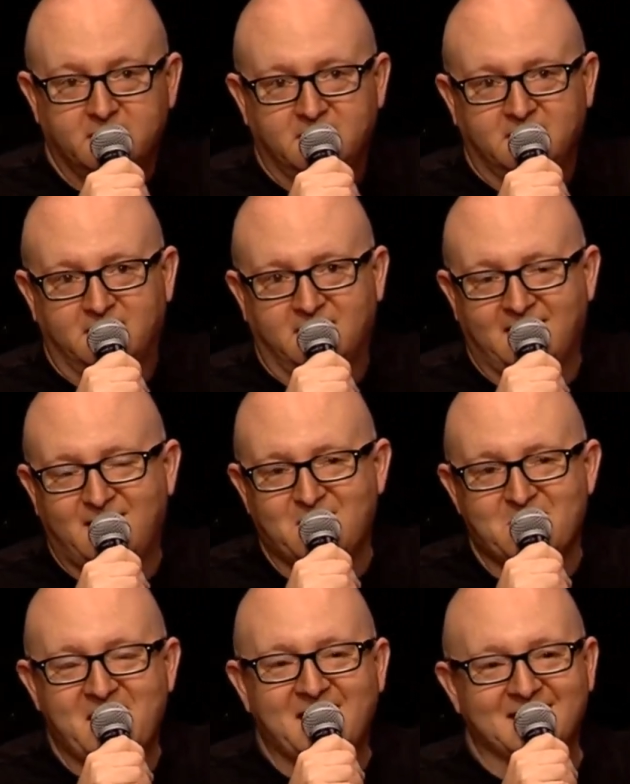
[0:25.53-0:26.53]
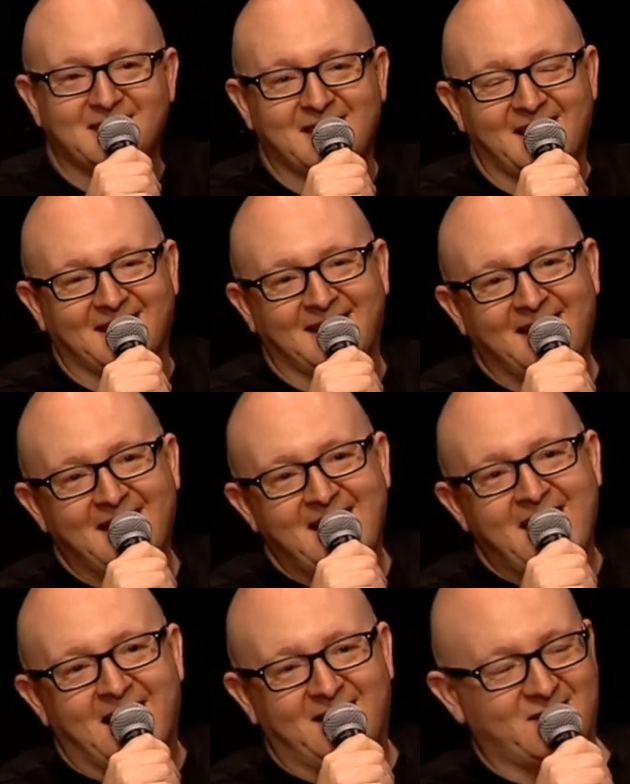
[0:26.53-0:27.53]
That's the main thing,
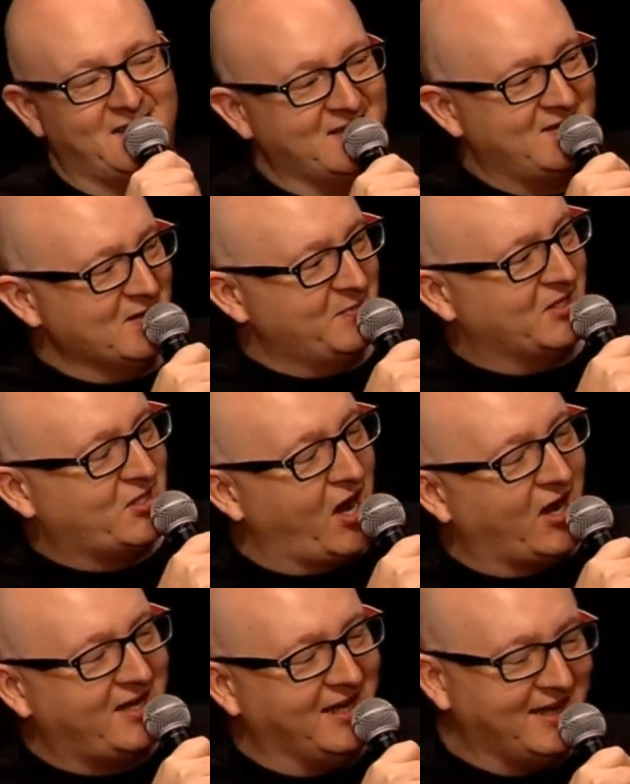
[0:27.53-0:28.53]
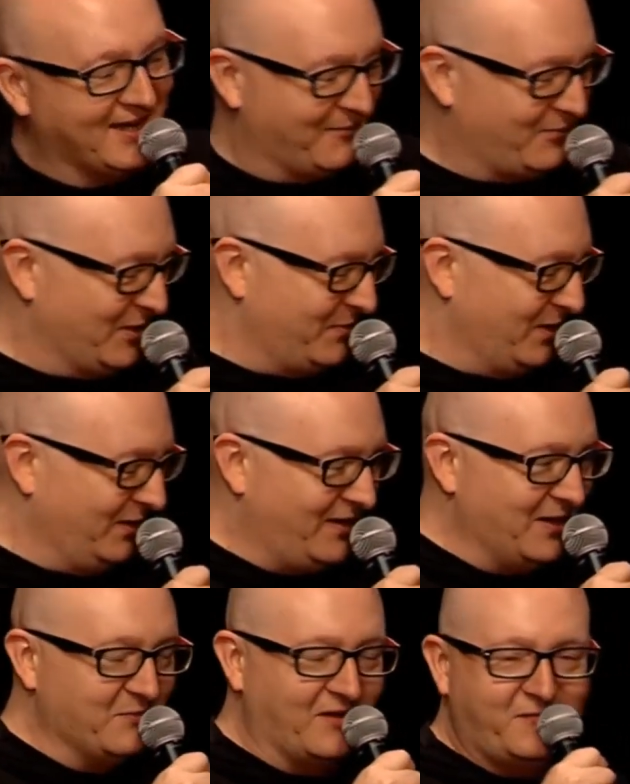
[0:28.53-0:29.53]
because he's going to be talking and I'm going to be looking at
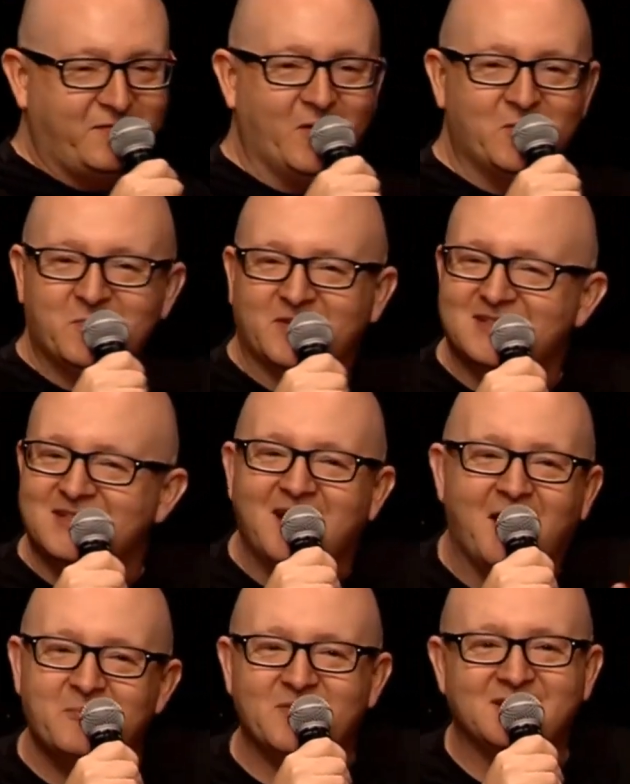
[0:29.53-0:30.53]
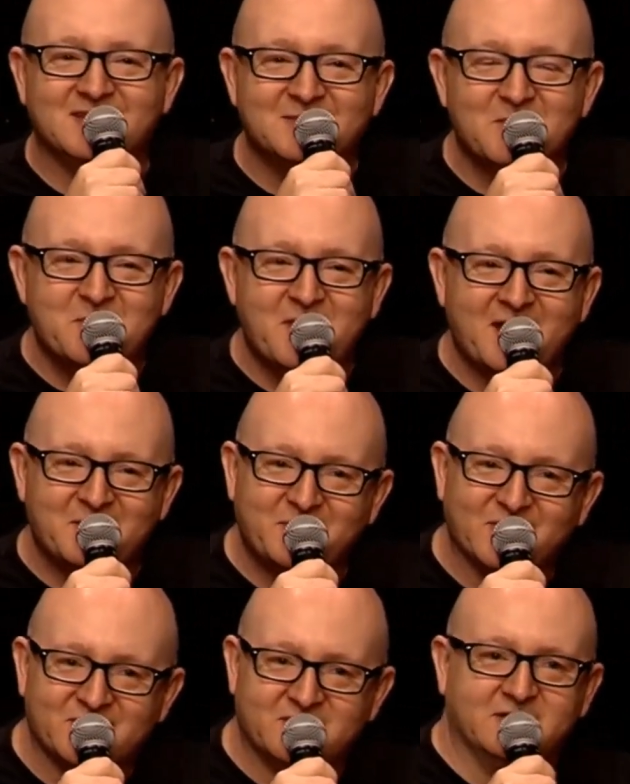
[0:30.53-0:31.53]
my phone, but it's not because I'm a bad
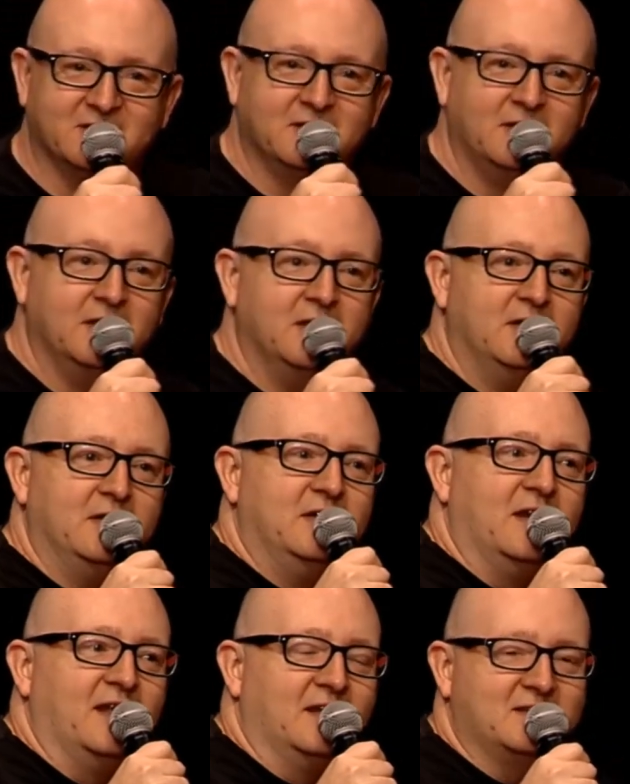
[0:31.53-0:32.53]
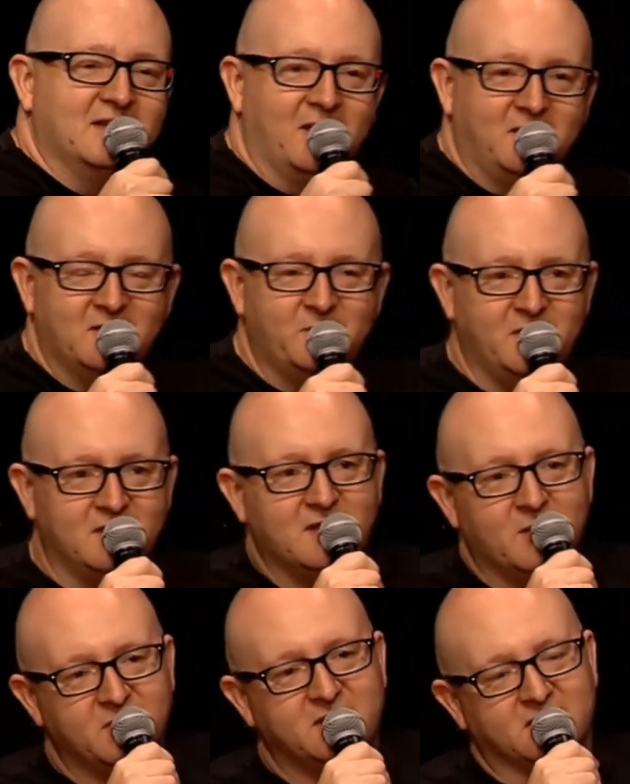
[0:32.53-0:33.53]
person. And it's not
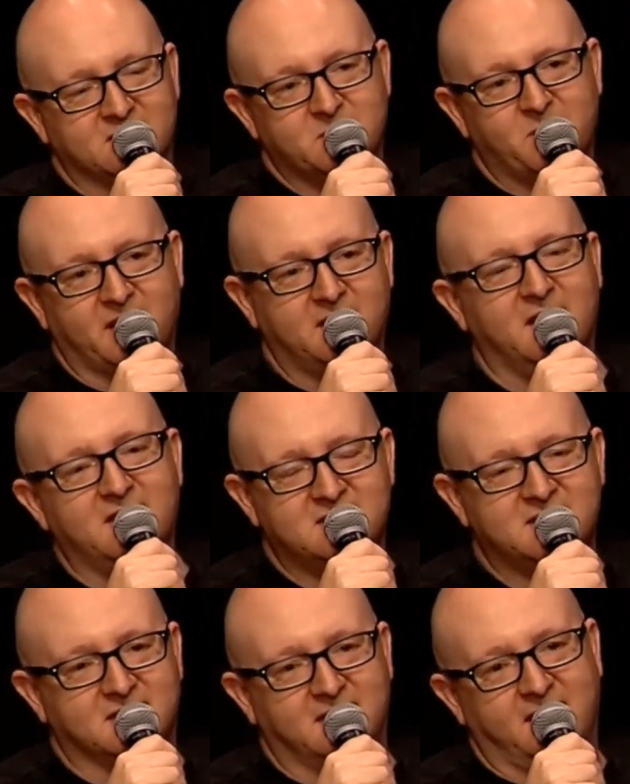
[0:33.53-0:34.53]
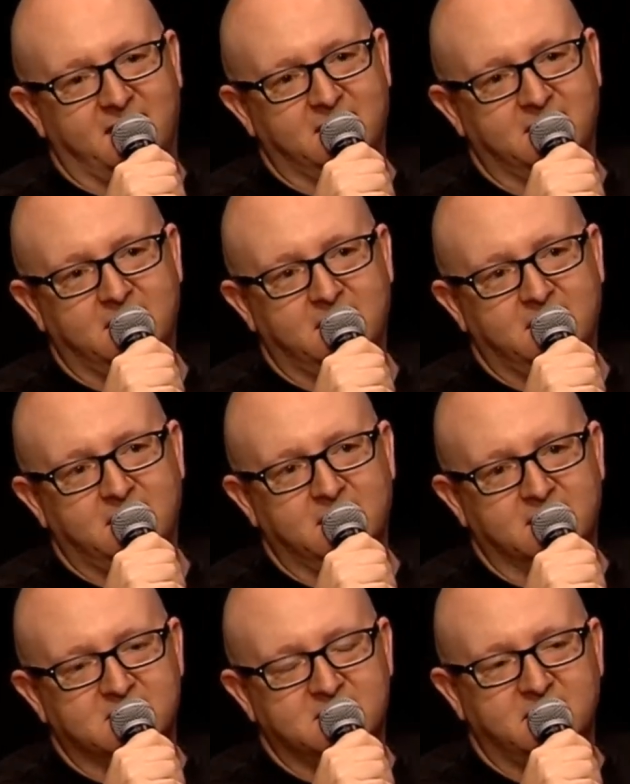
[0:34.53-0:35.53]
because my guest today
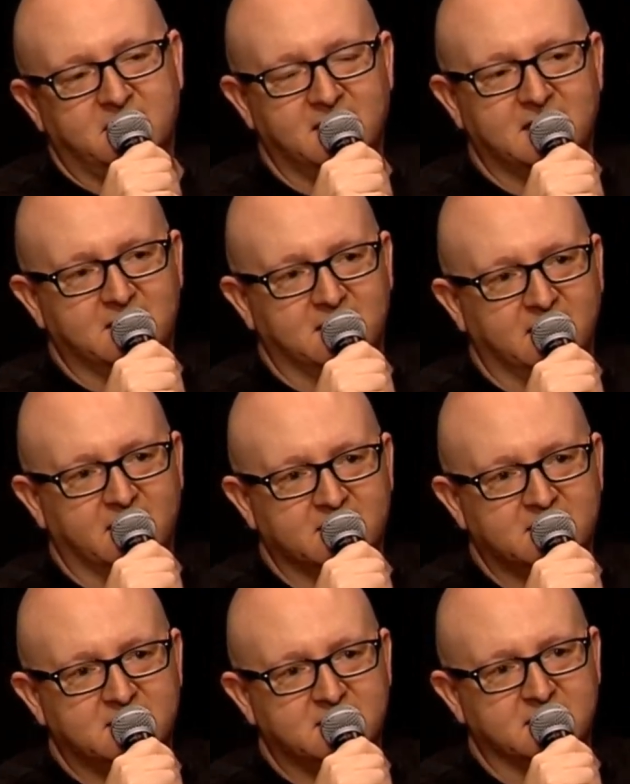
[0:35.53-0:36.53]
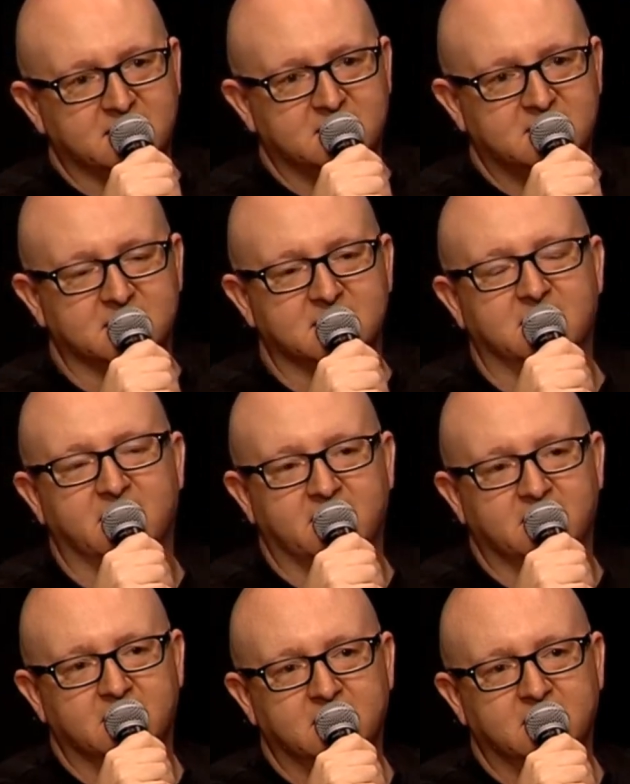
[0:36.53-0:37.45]
is anything less than scintillating.